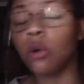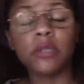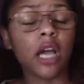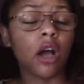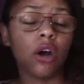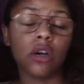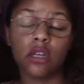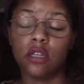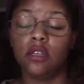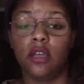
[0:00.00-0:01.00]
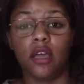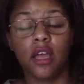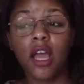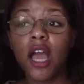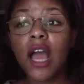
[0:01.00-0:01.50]
y'all,
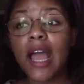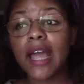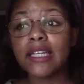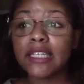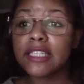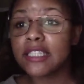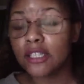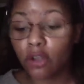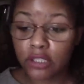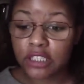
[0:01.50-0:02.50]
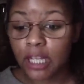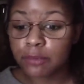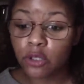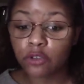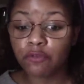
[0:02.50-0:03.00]
Annalise sitting on the
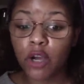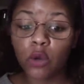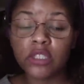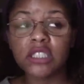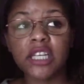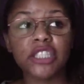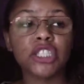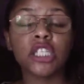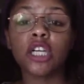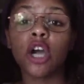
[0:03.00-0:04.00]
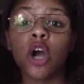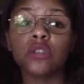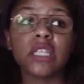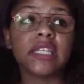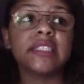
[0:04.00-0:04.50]
steps on the phone and said she didn't call
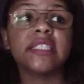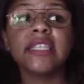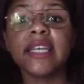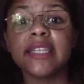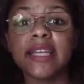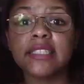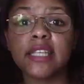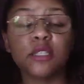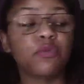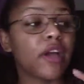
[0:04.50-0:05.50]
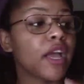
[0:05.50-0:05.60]
to get DNA tests for